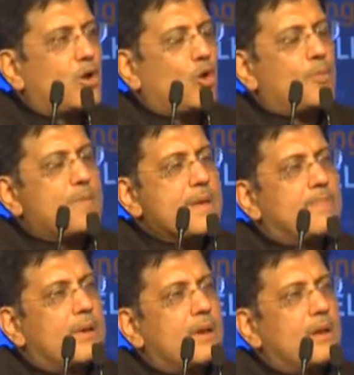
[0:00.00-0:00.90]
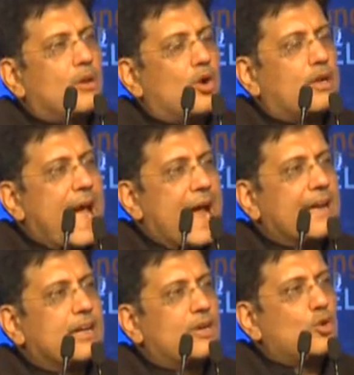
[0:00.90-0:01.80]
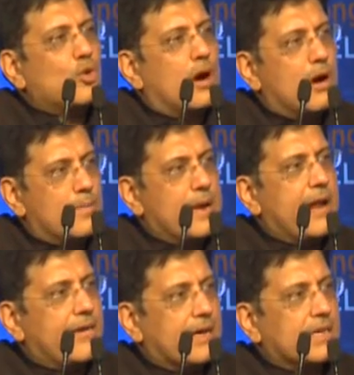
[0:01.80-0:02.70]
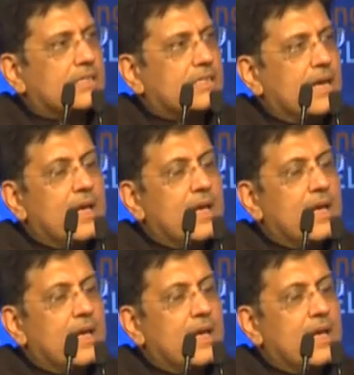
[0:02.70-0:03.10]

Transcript: crore people got added to urban areas,